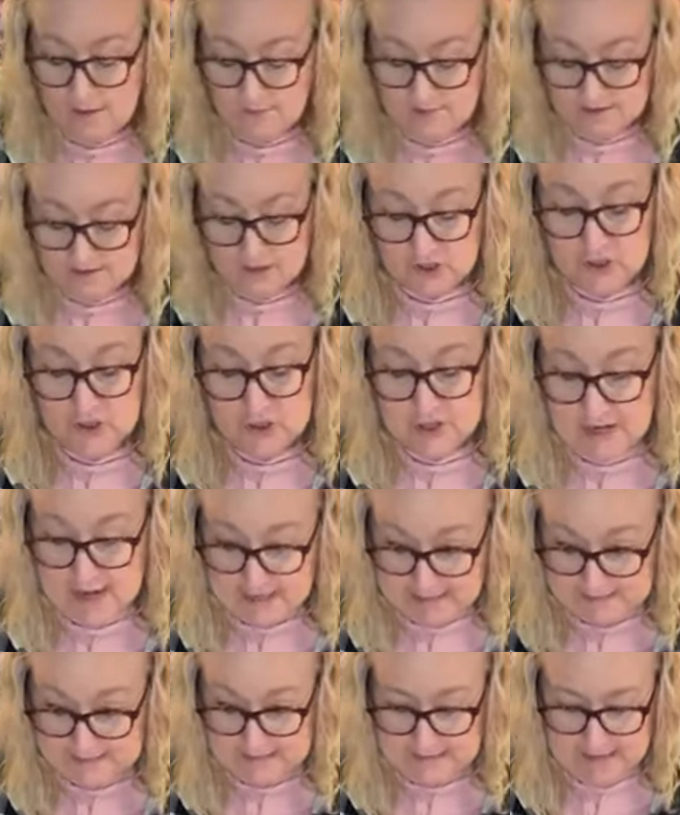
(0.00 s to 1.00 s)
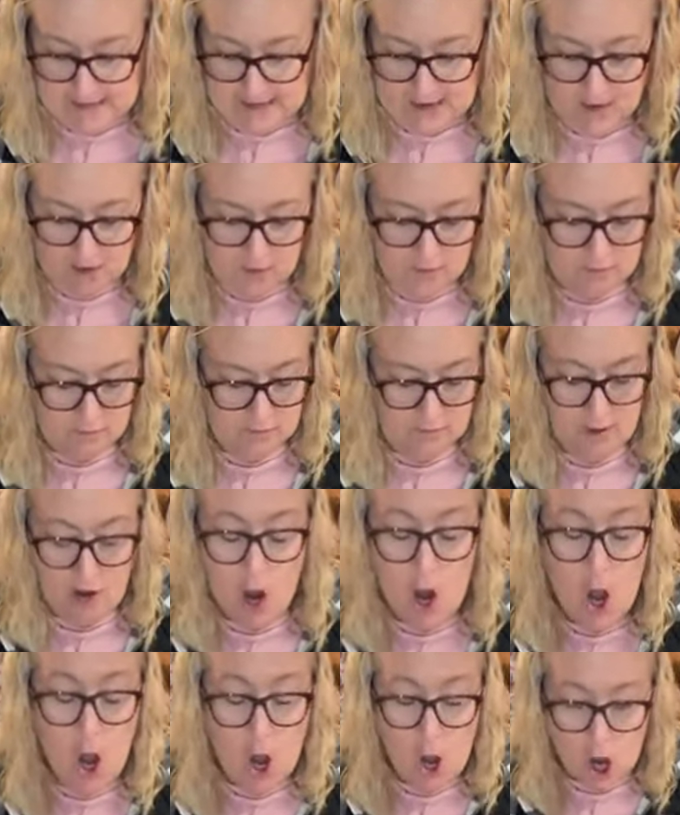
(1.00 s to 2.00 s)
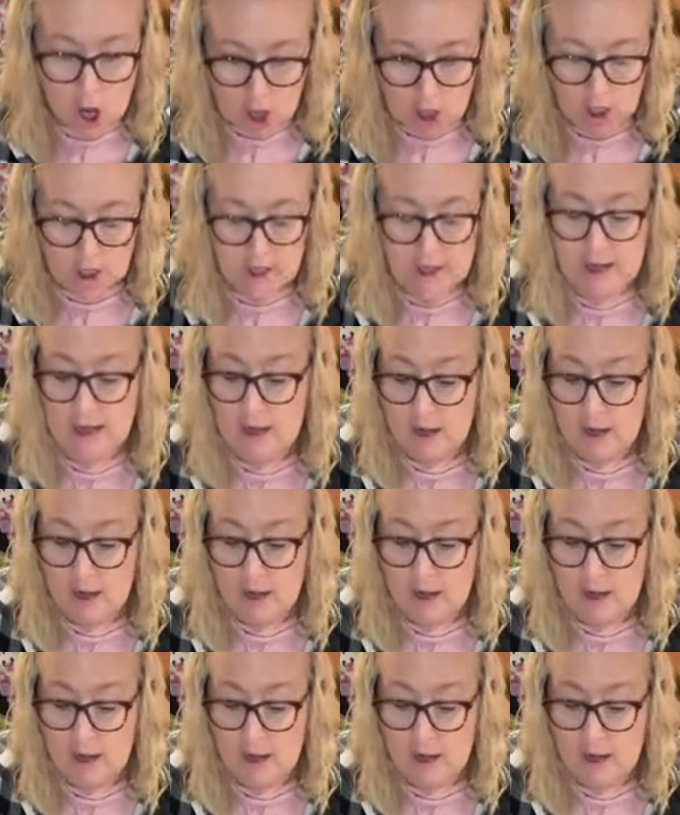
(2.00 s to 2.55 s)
I was shocked at how hard,